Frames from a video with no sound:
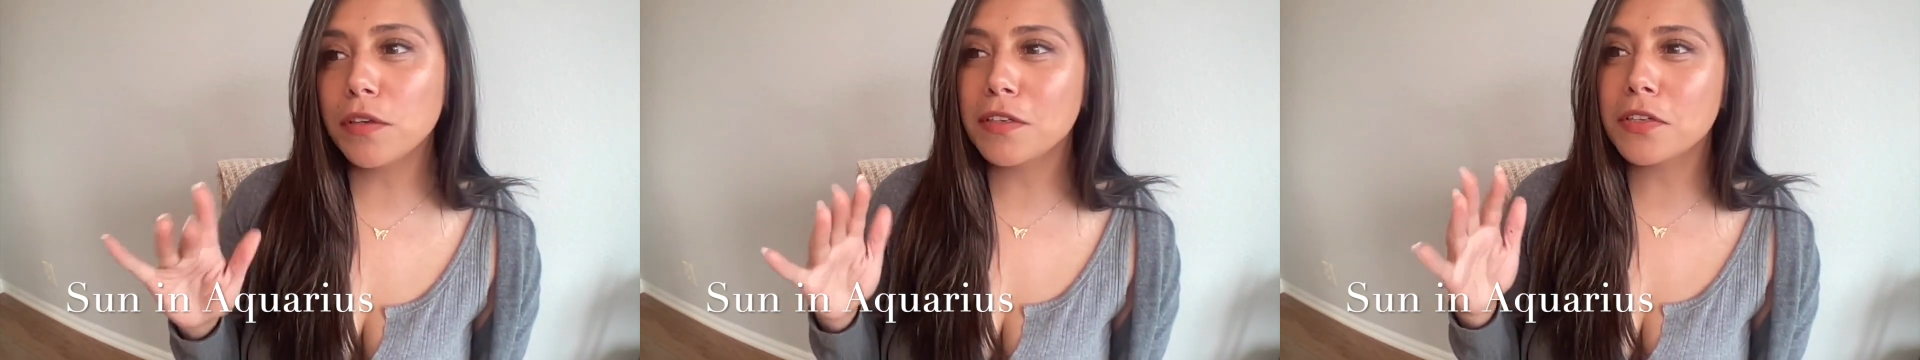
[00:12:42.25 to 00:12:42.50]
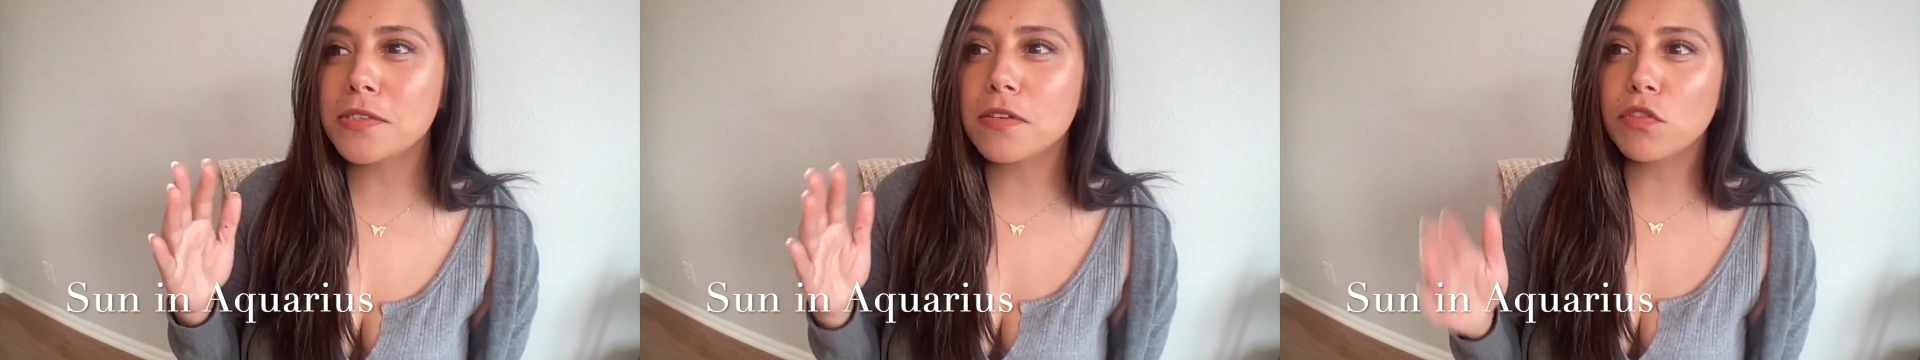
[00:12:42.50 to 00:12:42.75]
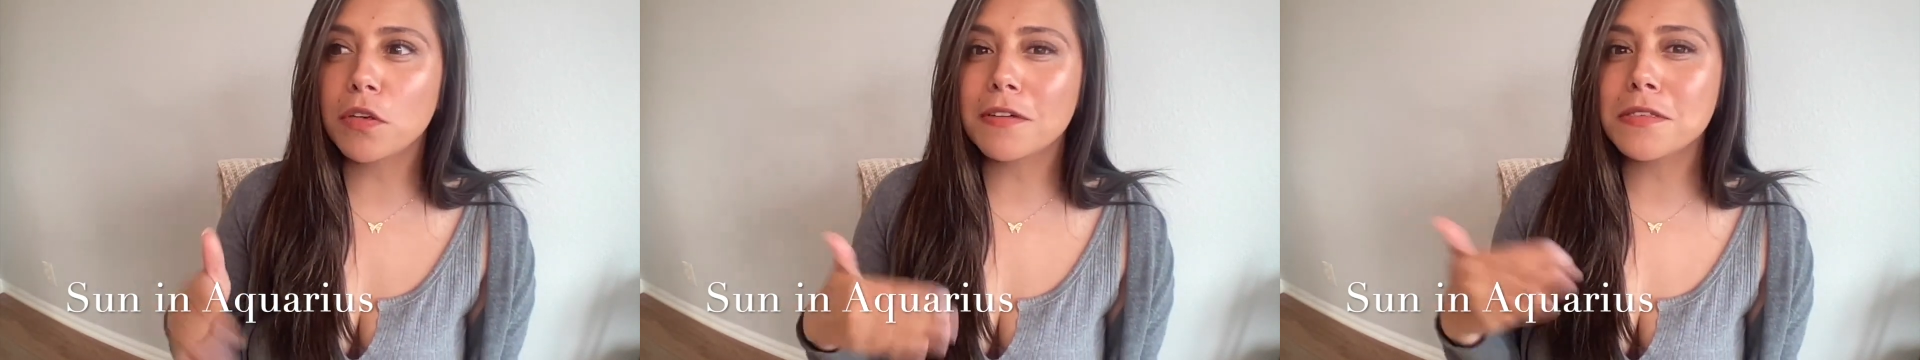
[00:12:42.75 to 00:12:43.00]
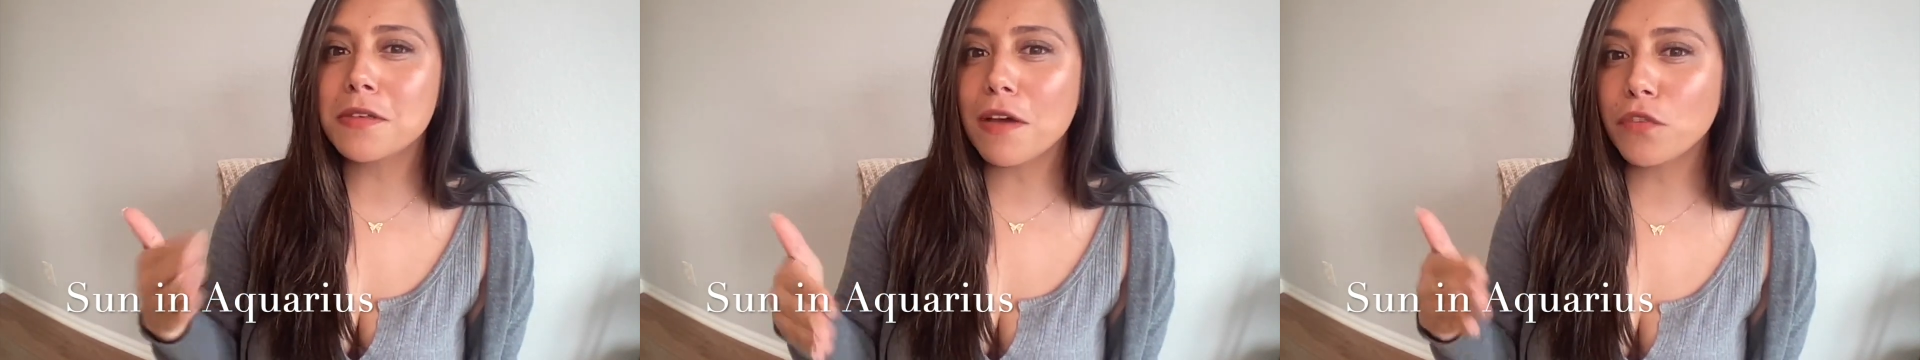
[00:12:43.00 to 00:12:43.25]
or as if there
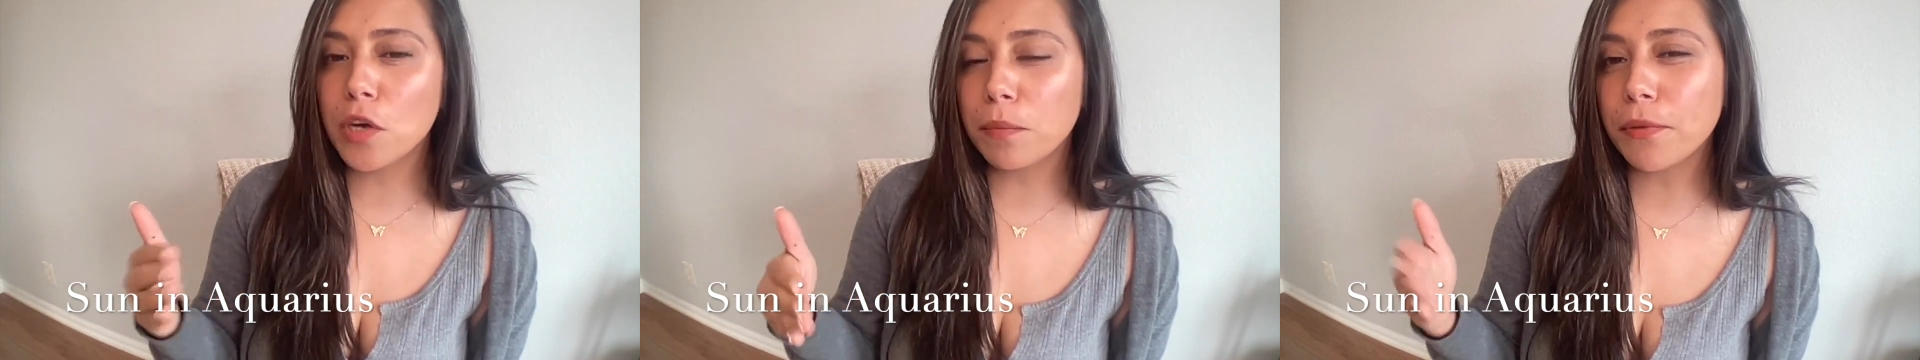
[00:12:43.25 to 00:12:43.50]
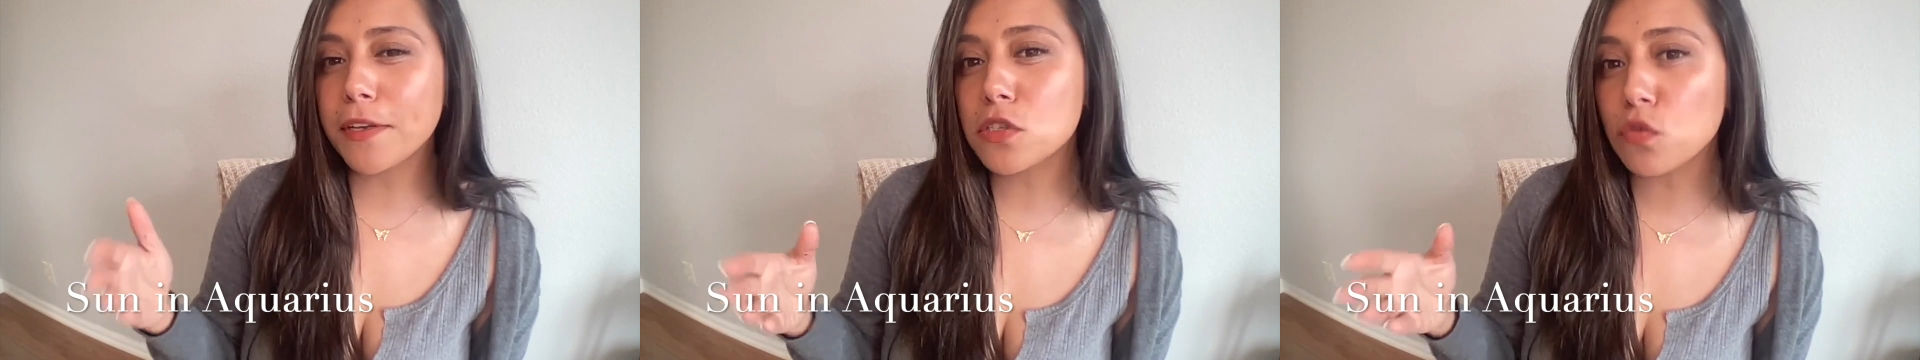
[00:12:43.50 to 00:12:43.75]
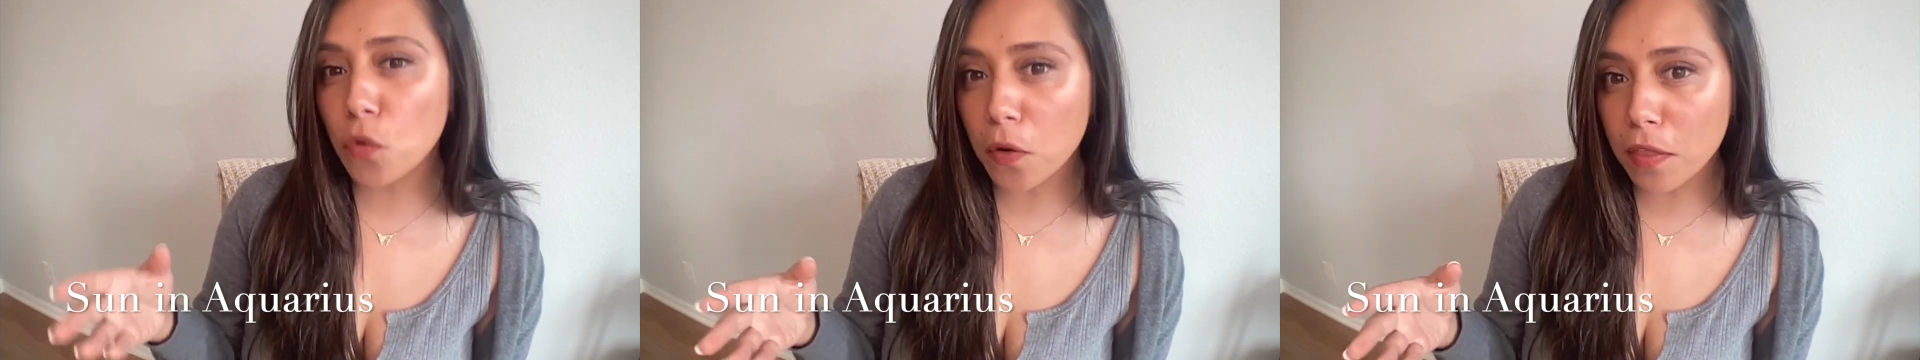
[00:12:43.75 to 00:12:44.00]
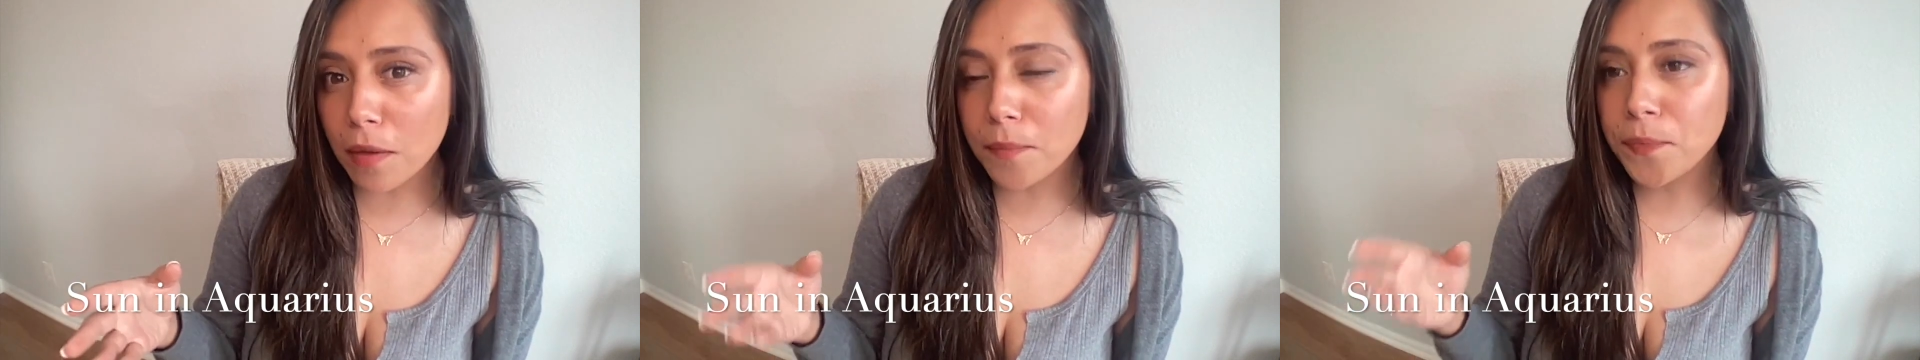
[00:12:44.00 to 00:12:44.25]
is never a place for
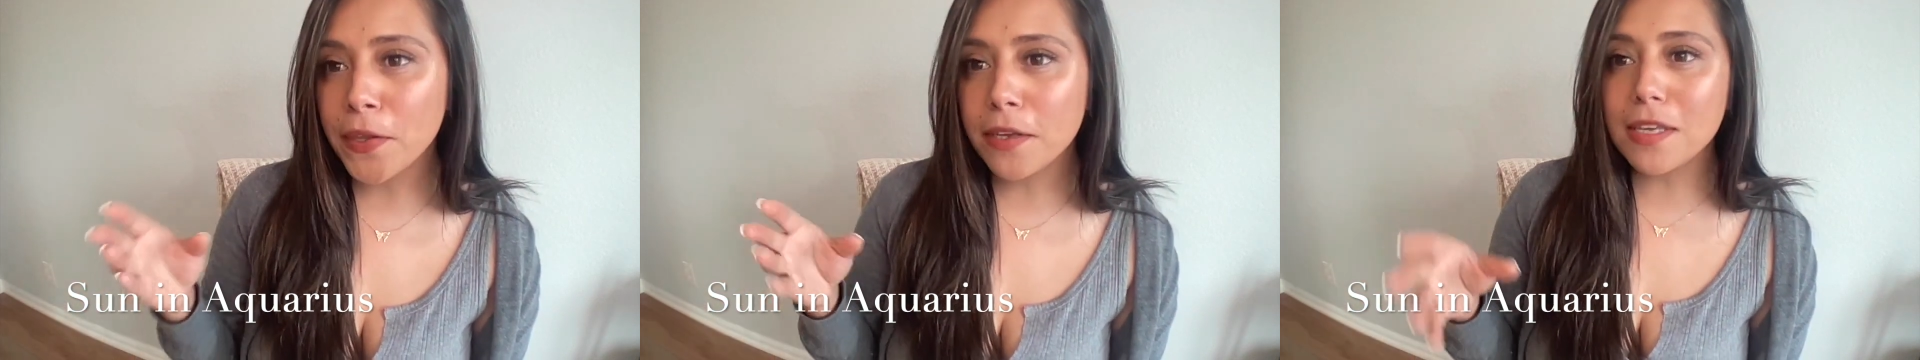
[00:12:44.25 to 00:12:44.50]
them,